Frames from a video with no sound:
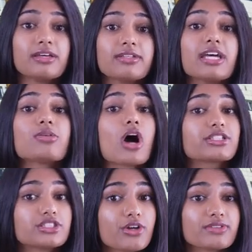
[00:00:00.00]
They
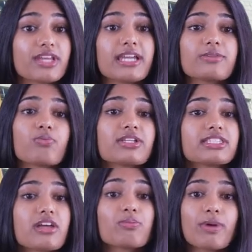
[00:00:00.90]
launched a fake
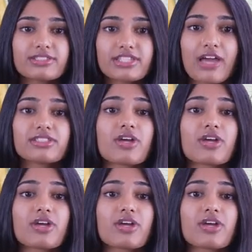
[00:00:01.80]
pre-sale website